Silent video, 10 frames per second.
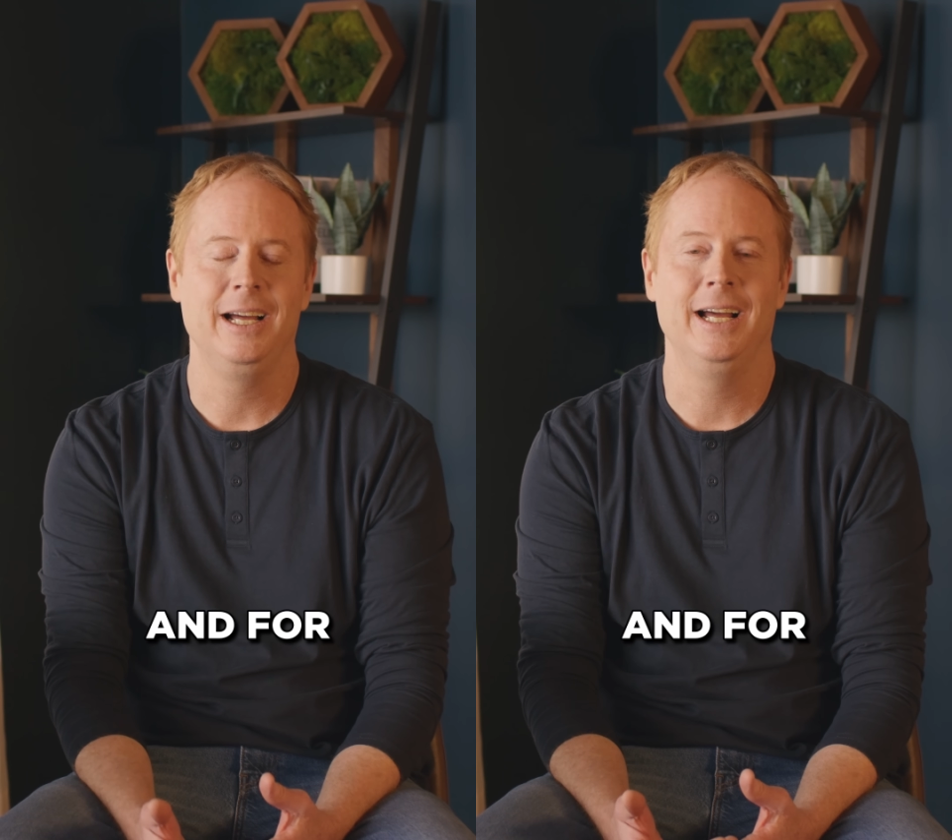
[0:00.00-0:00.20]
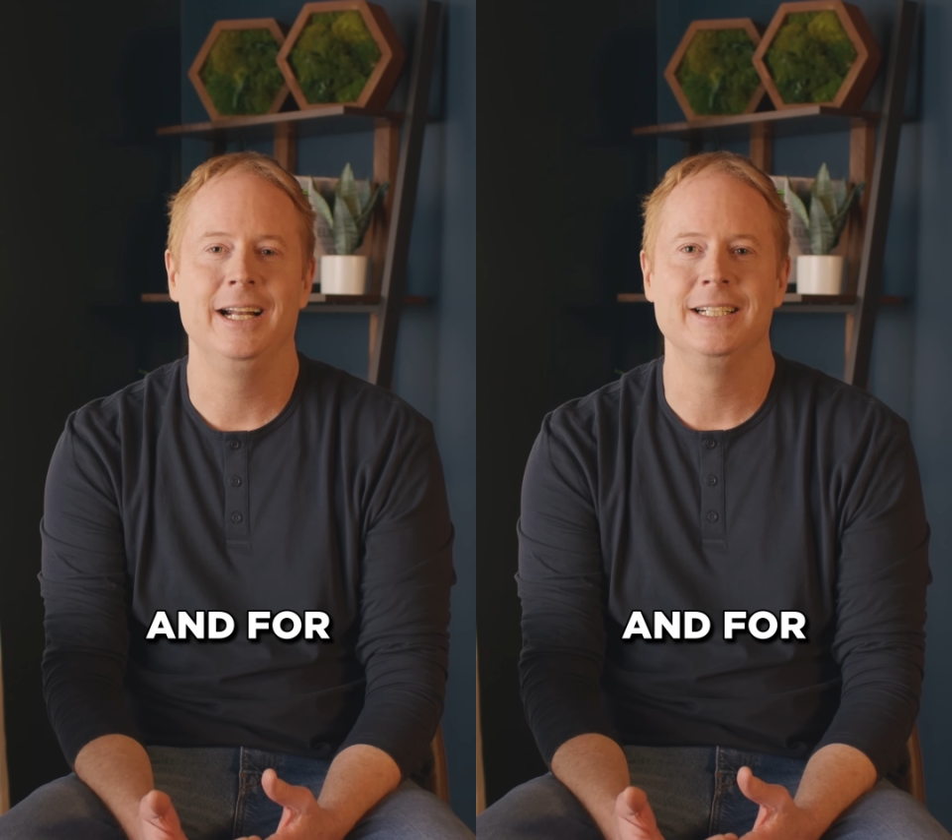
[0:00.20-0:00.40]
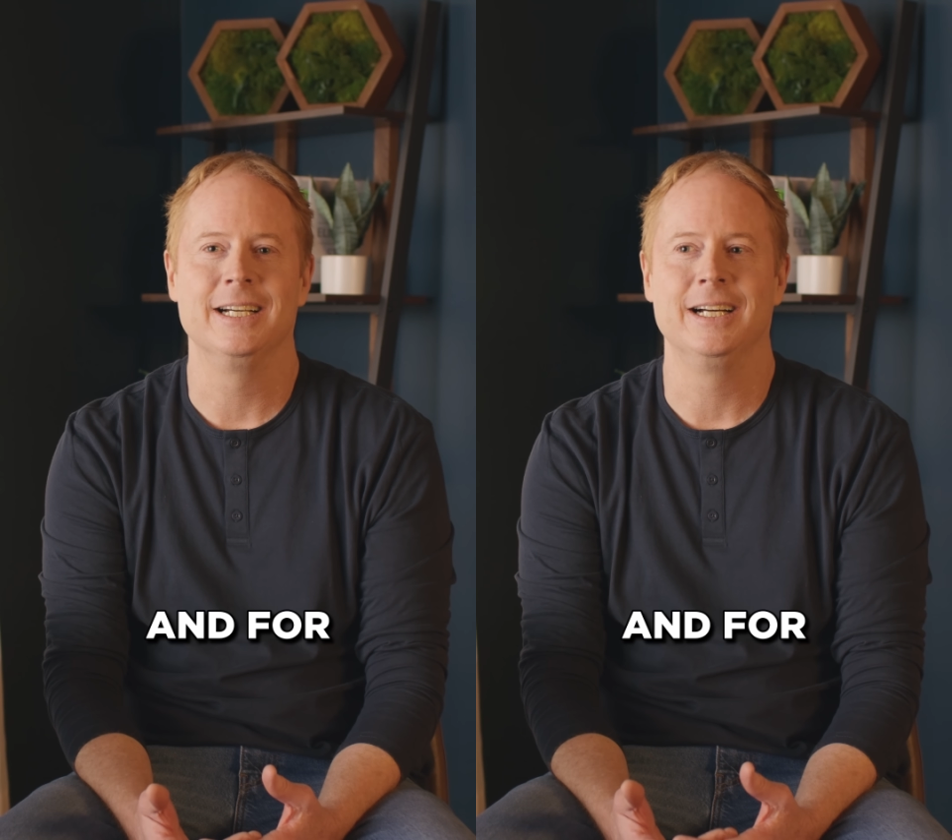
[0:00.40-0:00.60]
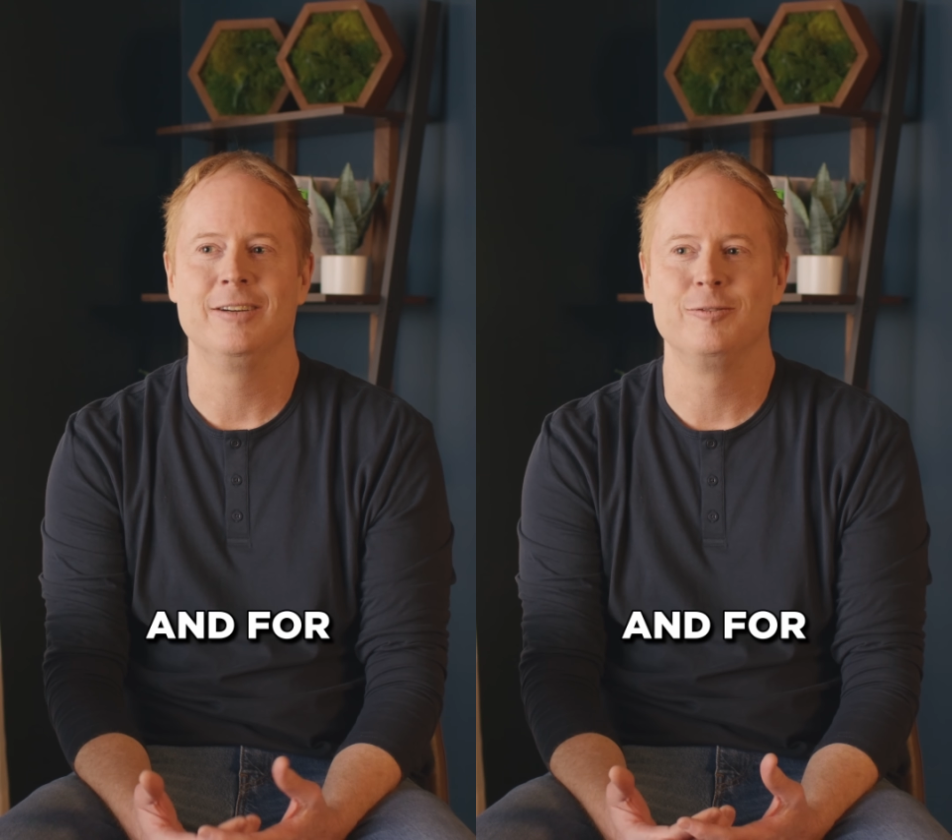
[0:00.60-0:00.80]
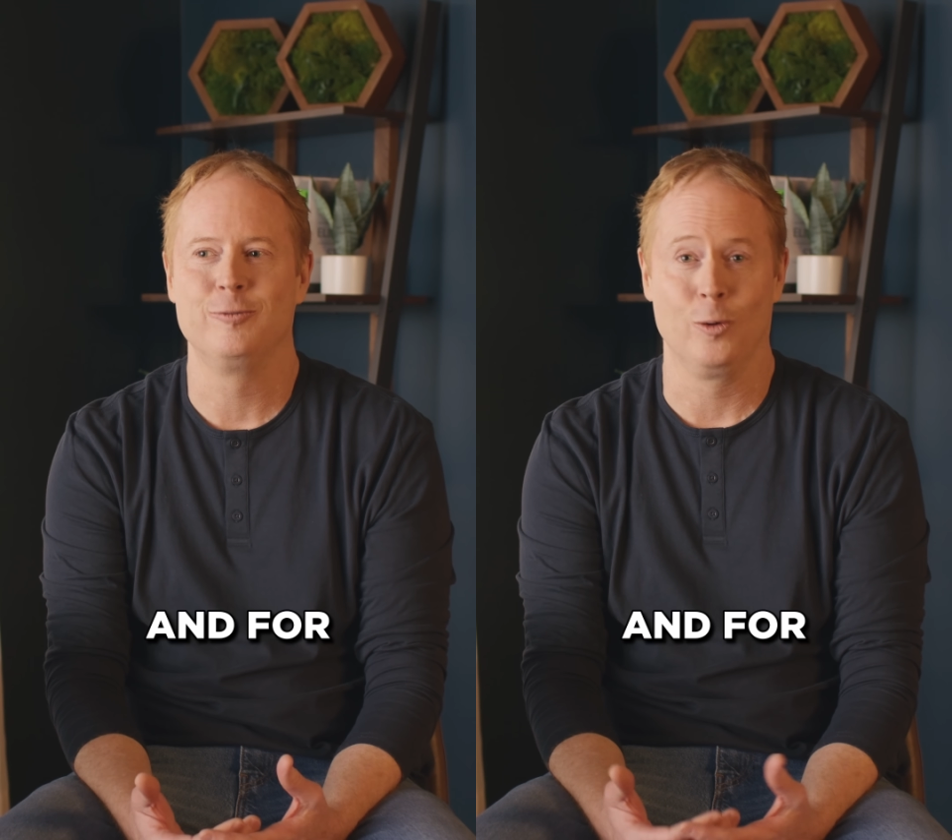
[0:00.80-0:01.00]
and
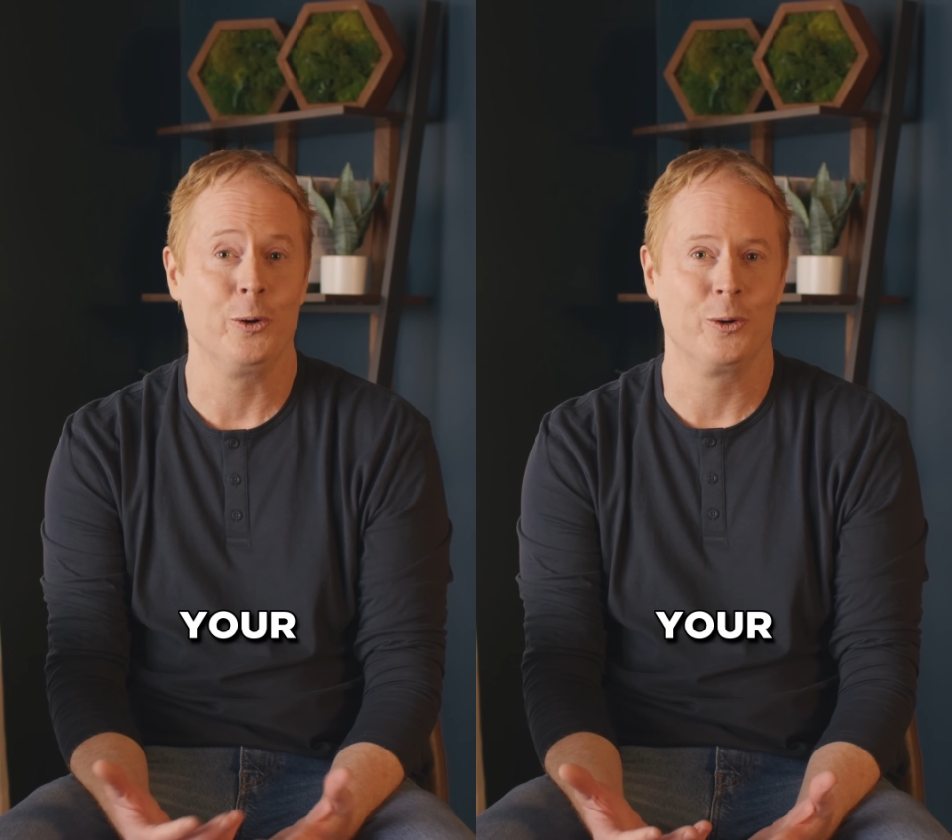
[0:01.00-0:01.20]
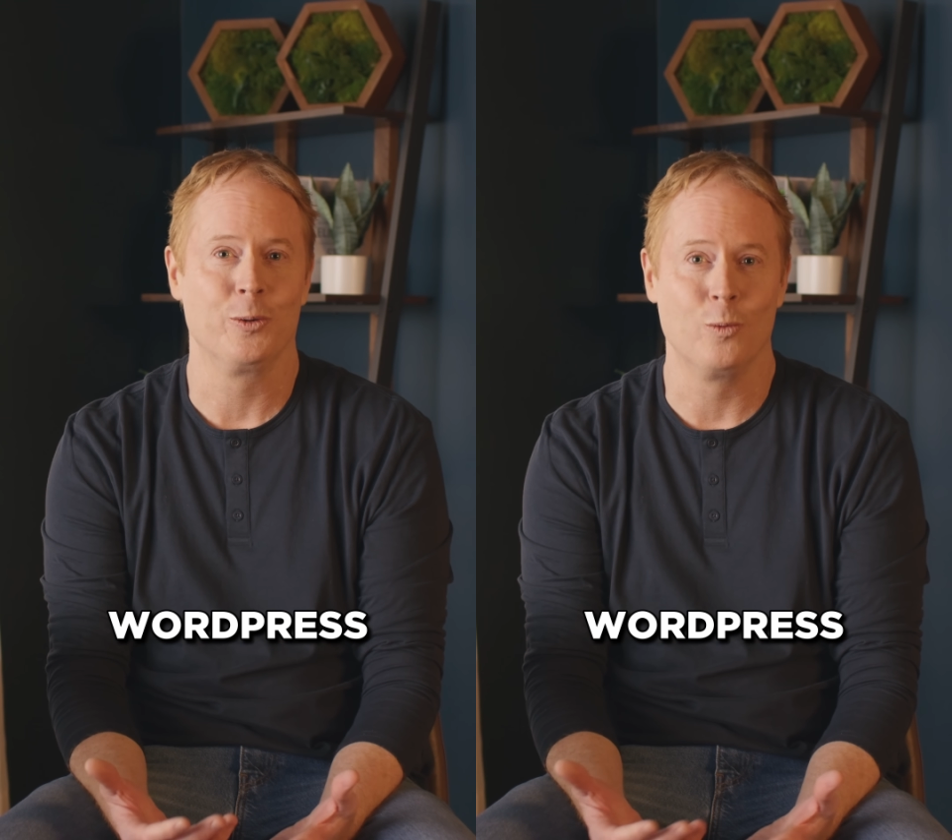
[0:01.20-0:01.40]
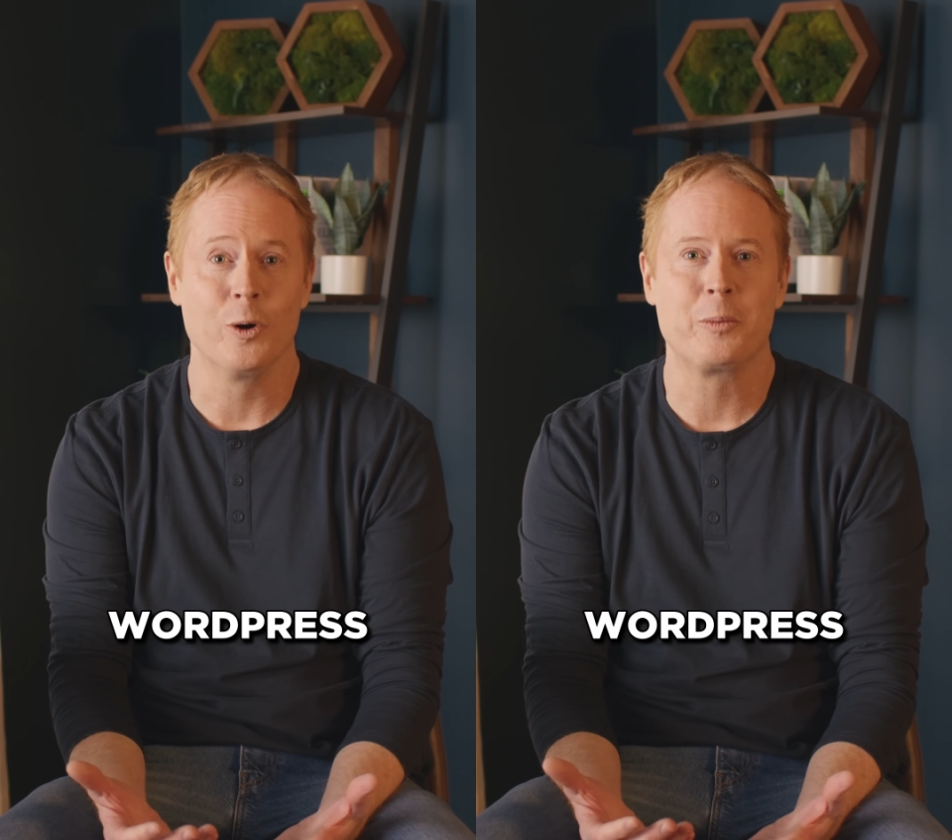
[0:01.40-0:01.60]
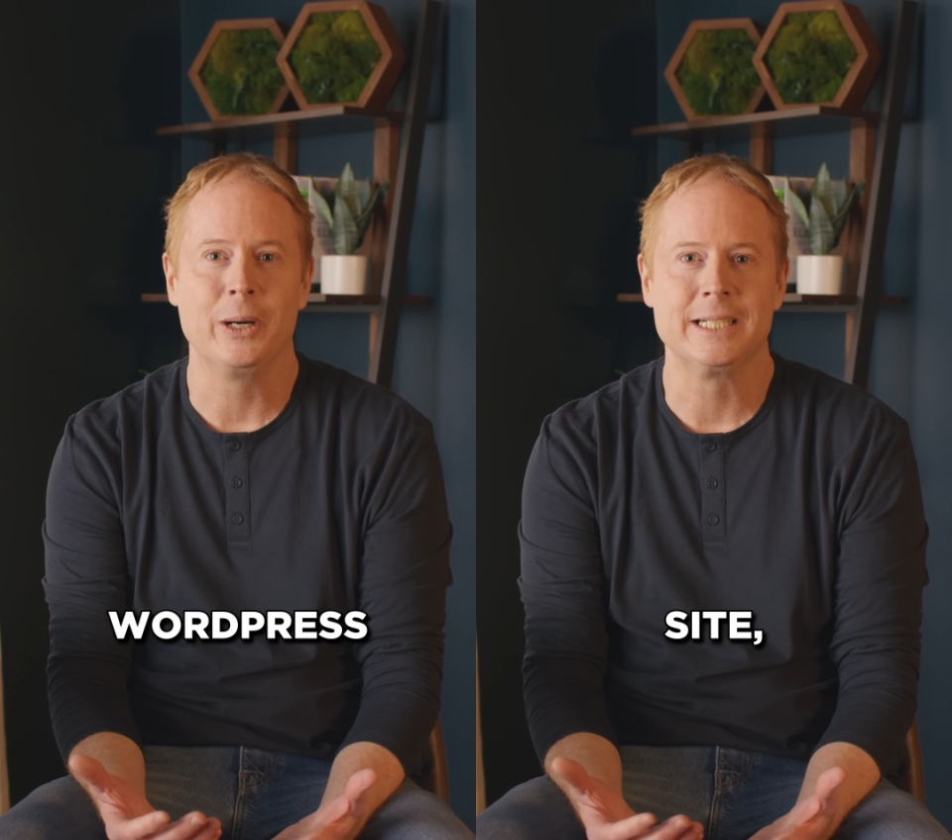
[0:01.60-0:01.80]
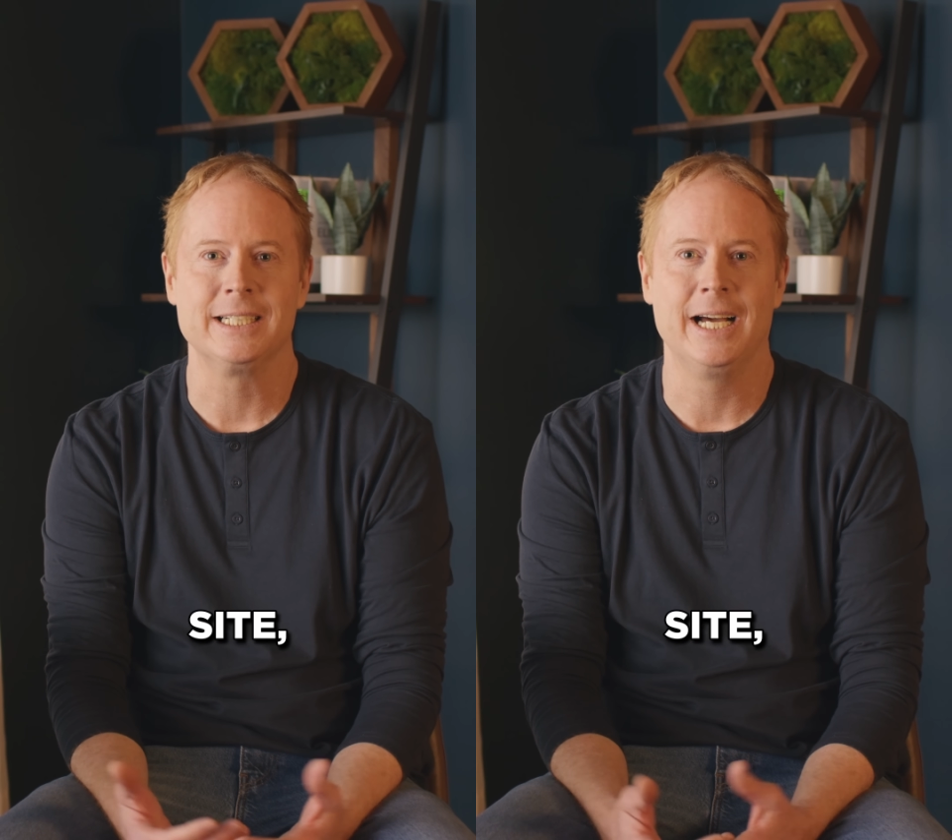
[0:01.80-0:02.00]
uh, for your
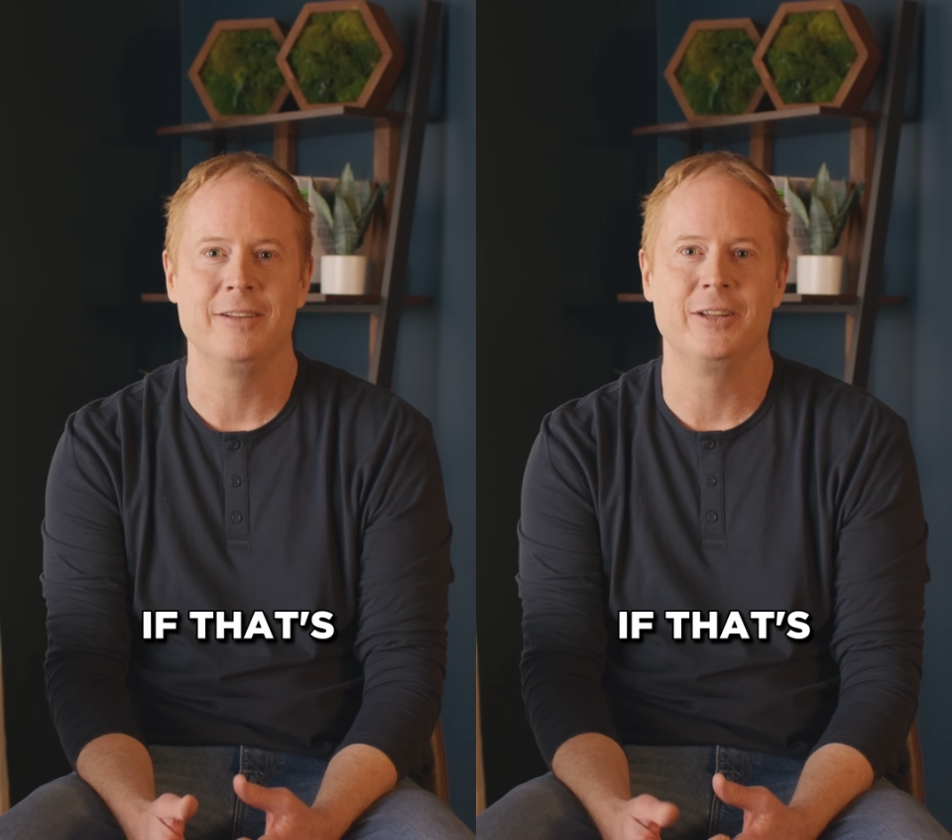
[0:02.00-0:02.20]
WordPress site,